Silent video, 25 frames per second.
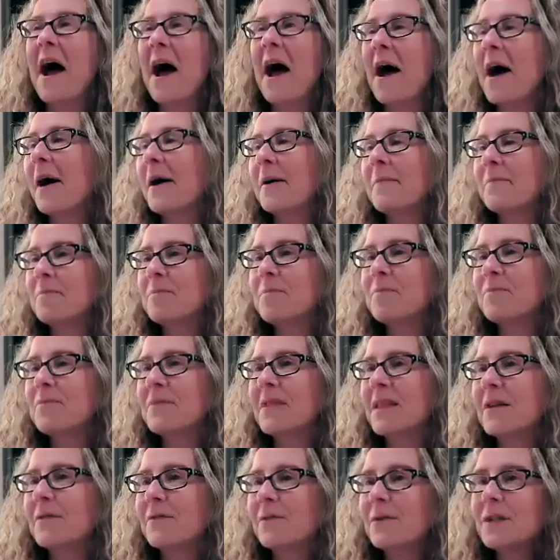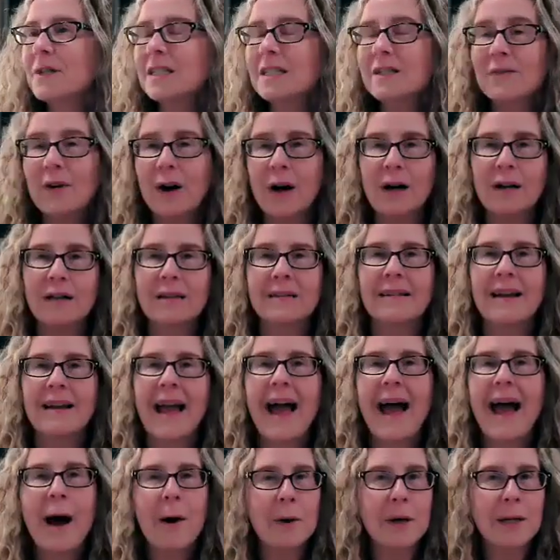First of all,
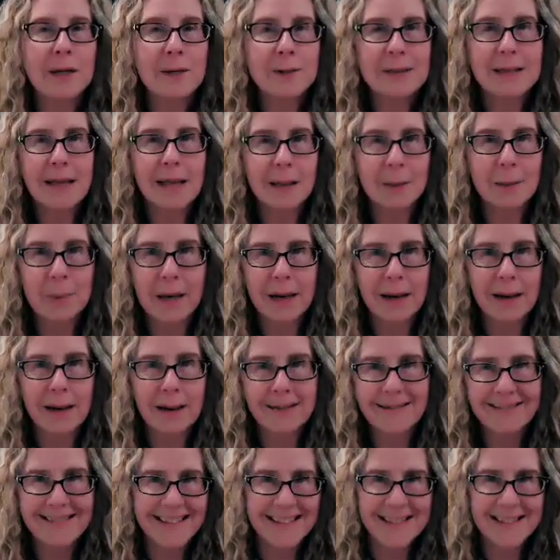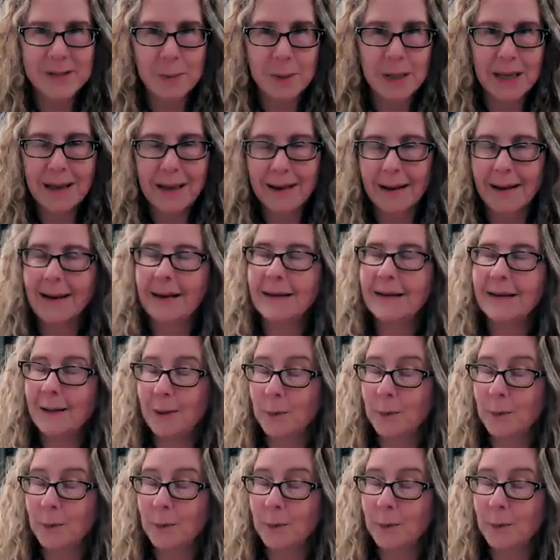how are you celebrating this week?